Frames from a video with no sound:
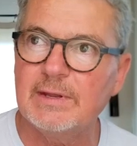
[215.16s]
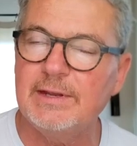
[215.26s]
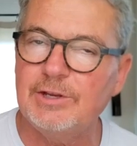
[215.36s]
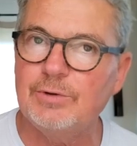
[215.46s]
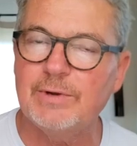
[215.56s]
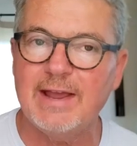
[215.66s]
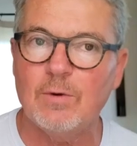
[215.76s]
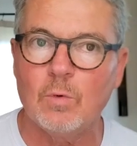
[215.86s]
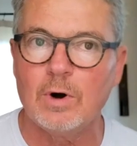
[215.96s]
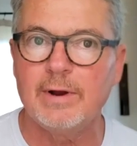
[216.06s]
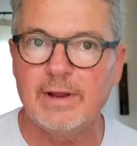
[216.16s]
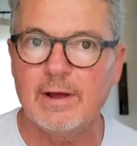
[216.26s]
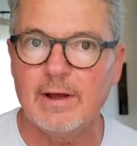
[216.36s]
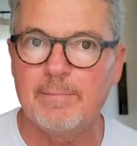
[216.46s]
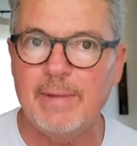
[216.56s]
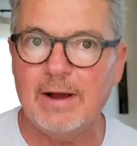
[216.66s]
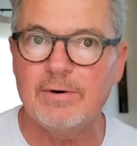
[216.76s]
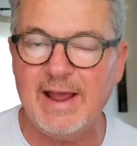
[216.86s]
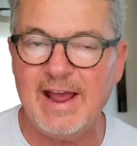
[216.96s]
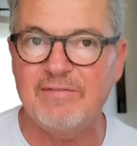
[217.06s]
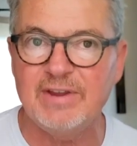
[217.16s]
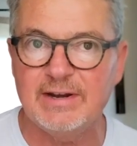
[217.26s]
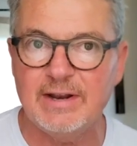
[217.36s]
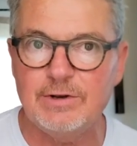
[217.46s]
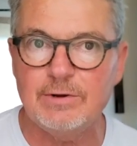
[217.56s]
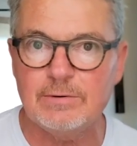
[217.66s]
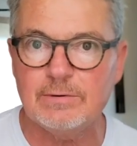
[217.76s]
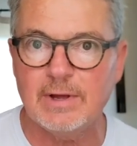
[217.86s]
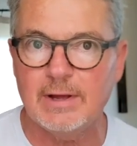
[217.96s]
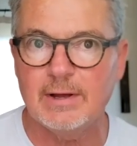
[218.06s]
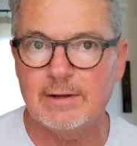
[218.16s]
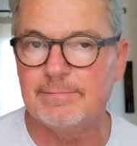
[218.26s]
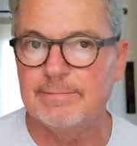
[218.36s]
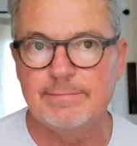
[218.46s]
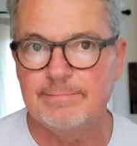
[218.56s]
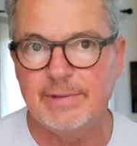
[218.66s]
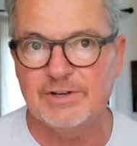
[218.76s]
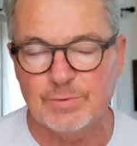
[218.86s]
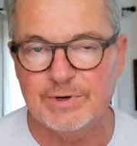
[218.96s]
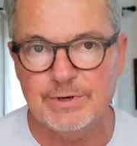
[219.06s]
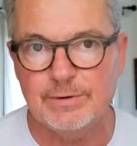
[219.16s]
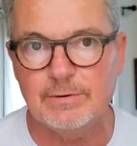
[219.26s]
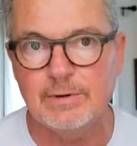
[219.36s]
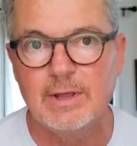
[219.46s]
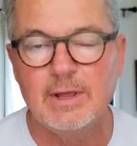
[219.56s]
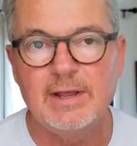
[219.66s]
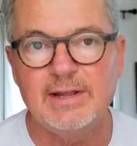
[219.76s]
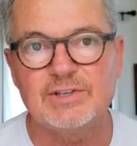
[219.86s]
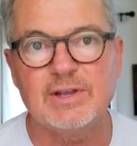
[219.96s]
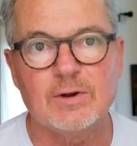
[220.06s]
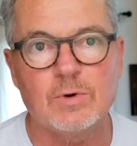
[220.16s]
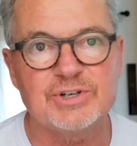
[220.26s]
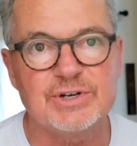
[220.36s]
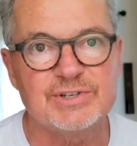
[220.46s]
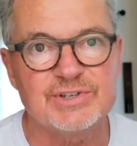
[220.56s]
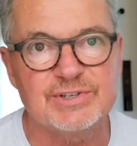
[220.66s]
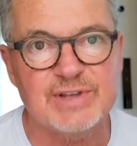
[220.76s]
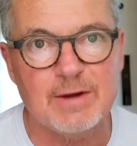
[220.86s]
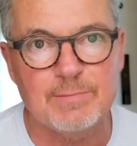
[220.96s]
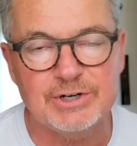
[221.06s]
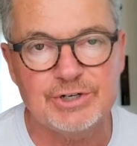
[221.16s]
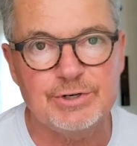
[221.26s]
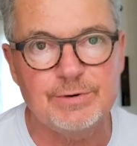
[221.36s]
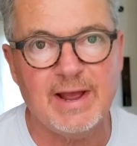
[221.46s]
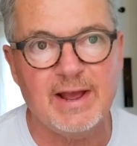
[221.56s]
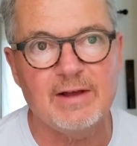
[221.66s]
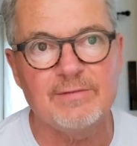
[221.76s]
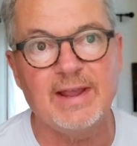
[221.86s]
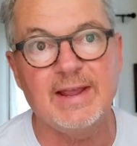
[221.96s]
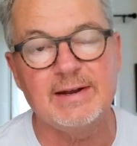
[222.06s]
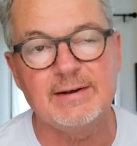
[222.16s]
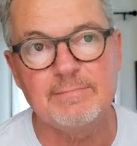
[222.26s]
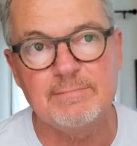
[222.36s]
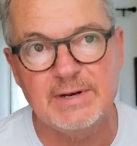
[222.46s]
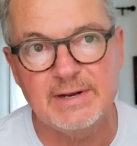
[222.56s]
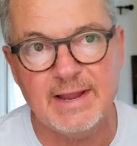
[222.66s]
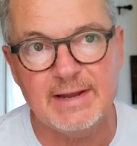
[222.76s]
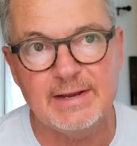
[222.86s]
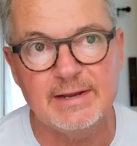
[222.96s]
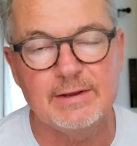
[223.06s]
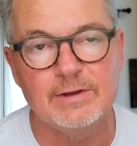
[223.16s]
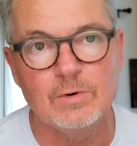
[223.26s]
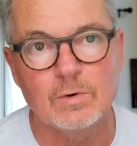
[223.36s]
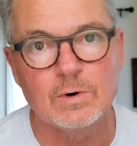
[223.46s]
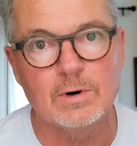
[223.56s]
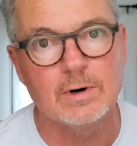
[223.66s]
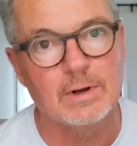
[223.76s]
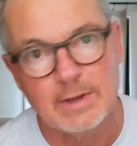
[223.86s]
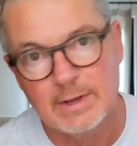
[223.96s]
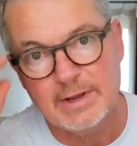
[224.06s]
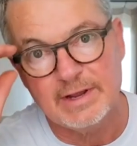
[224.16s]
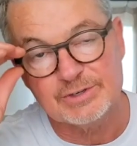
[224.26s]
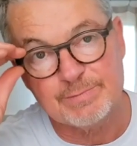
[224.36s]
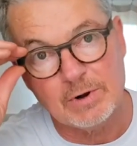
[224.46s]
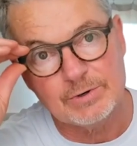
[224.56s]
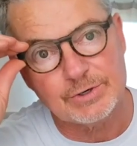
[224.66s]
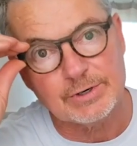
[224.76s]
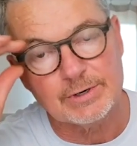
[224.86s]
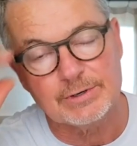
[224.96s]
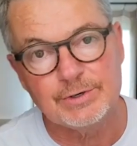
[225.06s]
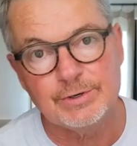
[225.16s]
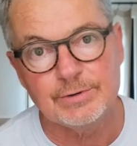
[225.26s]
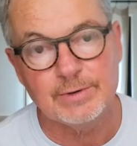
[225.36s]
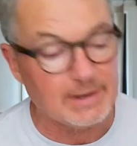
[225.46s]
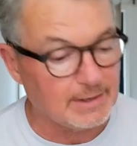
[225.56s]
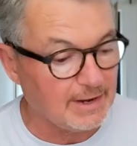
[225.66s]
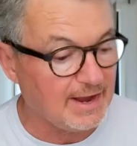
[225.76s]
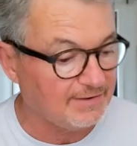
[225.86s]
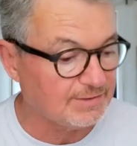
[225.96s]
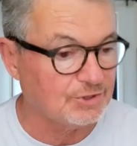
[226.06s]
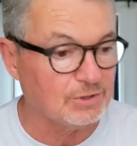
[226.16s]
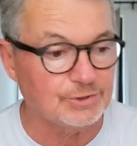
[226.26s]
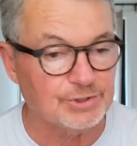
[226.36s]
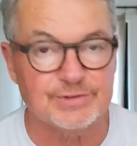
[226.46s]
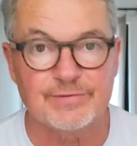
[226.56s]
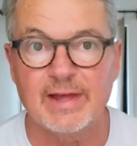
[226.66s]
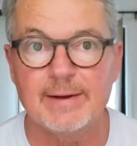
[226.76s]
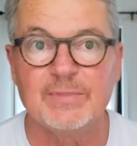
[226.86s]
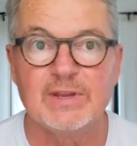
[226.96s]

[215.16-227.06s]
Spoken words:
you can't worry about having it in you because we do. The question is how much do you have, and mitigating your exposure to, and I have some solutions for that.